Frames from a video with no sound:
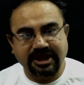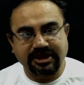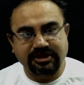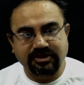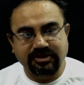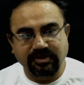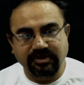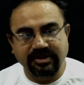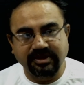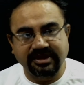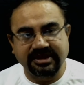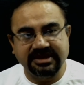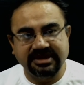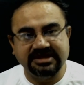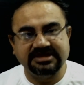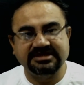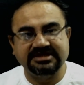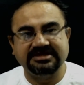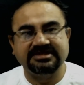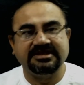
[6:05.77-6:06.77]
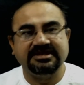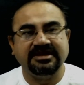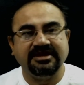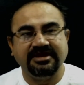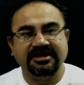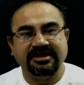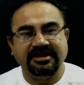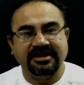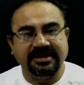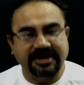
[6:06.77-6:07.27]
are two, it is
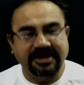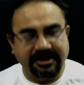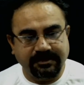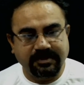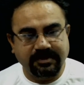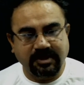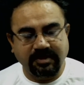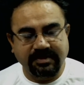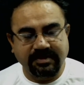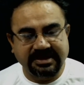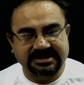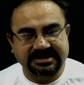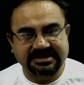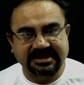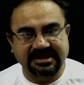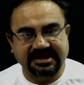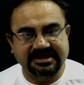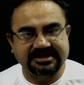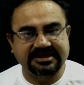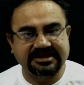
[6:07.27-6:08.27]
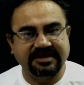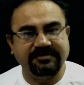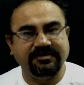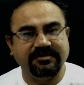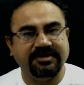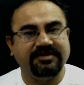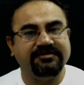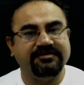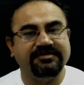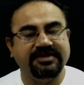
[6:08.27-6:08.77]
Diplobacillus, and one
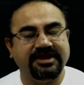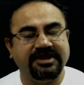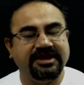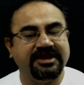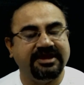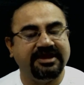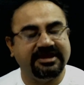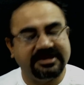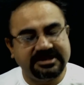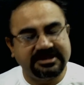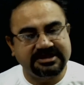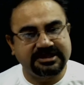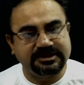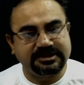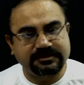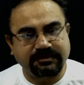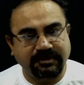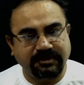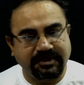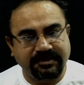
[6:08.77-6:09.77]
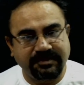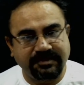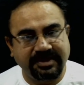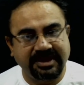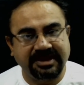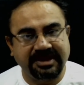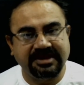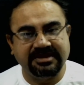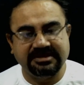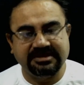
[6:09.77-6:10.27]
of the disease
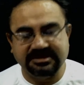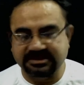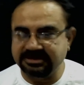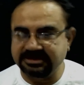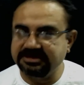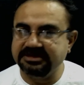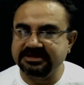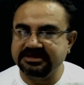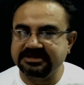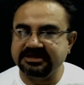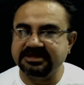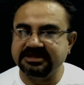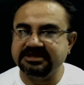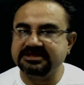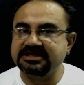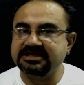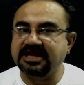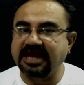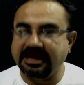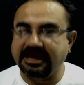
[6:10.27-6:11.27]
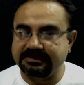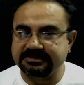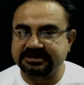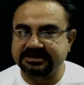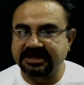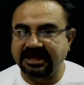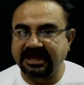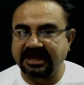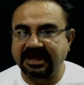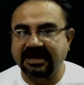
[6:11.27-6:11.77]
forming genus is
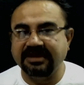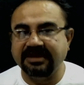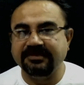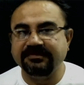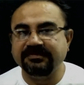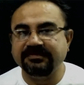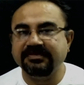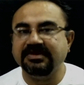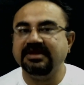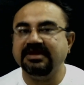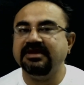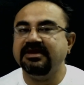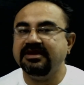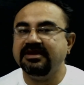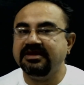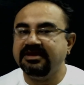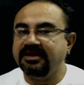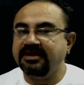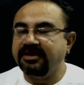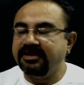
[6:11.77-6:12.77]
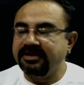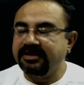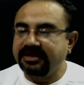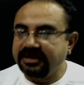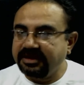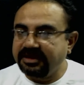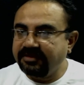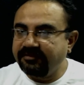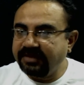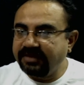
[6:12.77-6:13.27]
Klebsiella.
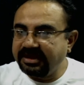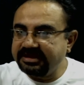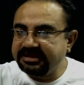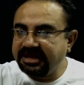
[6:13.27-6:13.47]
When